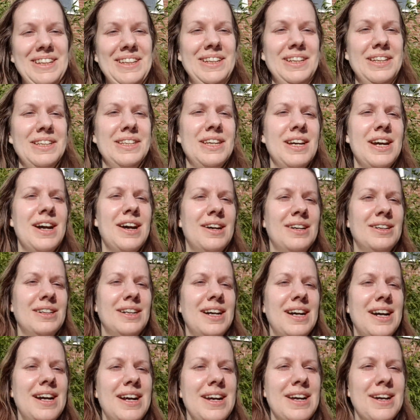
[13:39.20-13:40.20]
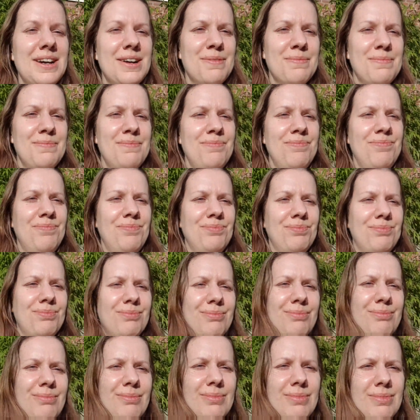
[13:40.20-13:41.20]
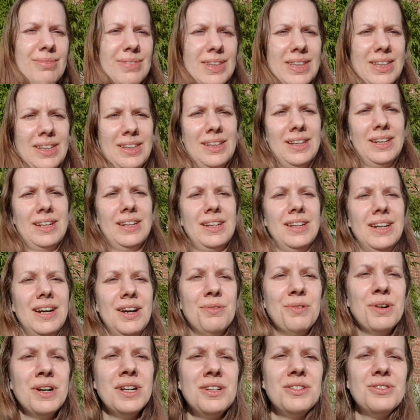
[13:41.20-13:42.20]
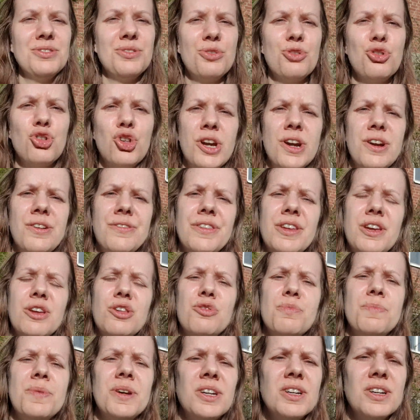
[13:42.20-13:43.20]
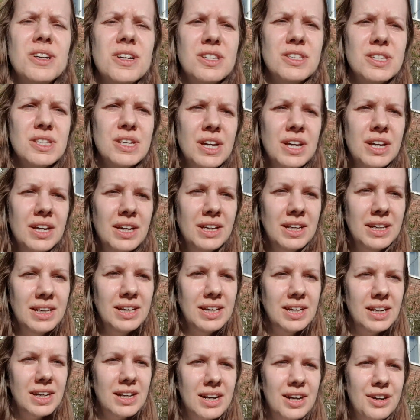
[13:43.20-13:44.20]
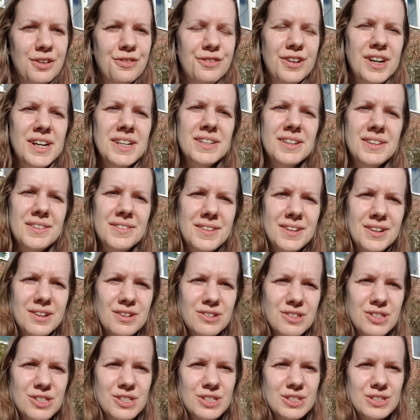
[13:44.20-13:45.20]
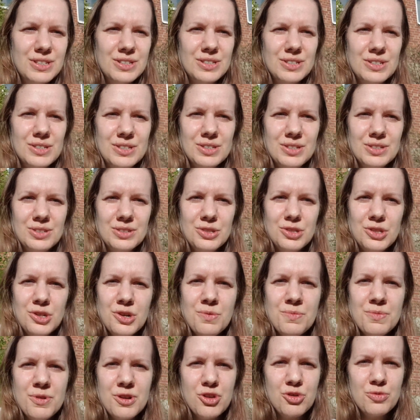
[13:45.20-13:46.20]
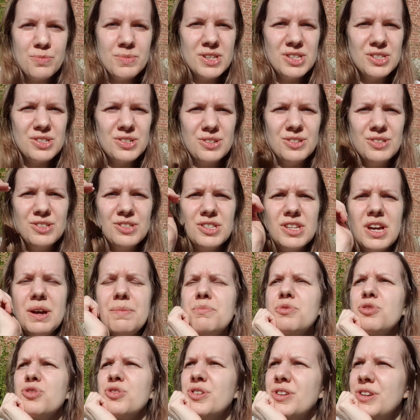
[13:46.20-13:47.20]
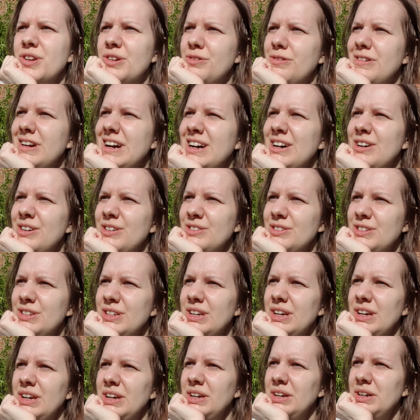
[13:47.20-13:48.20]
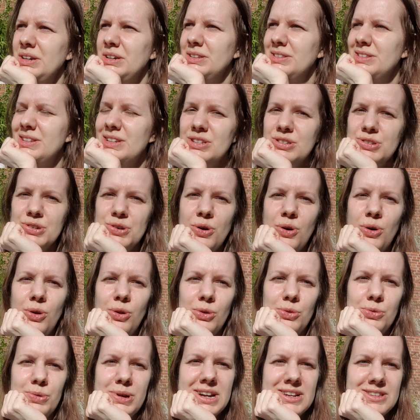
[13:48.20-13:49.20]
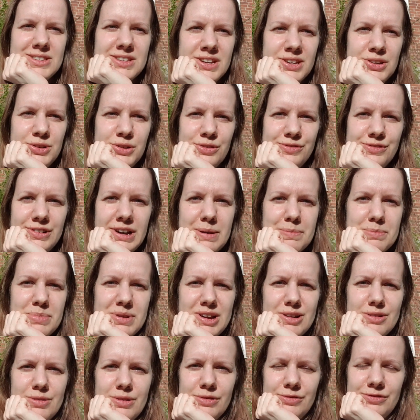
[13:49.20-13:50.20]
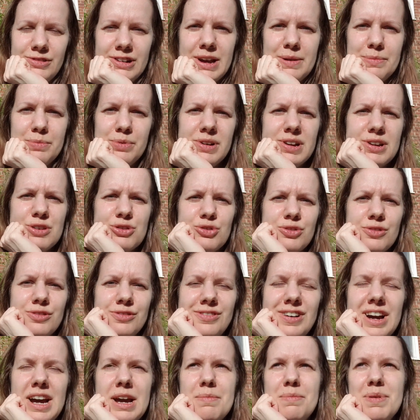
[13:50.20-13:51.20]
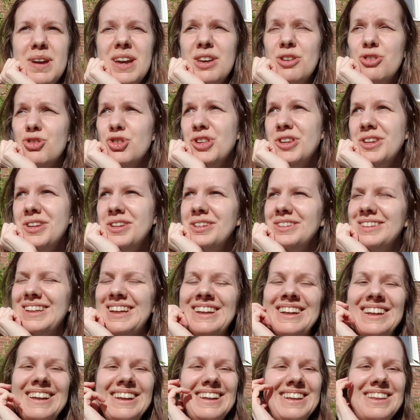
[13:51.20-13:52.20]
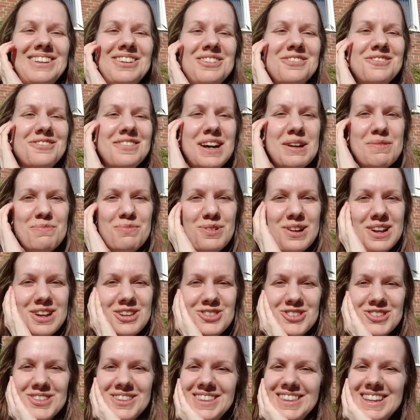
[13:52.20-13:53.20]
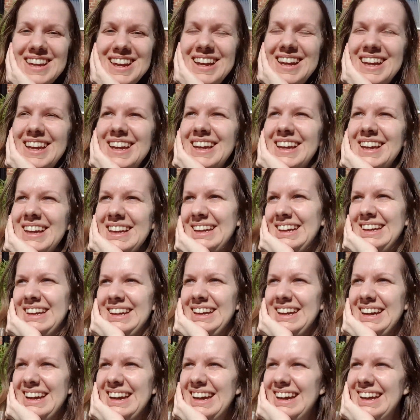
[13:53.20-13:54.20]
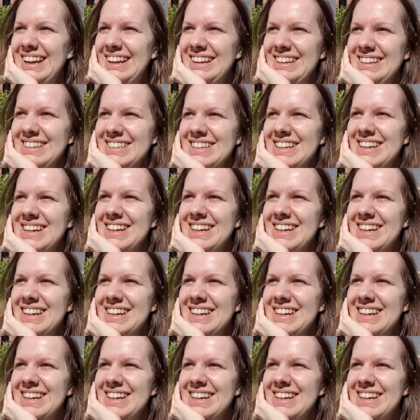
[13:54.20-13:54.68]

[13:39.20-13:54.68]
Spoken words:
Yeah, I wanted to share this because I find that there's so much misconception around this whole raising your vibration your vibration thing, and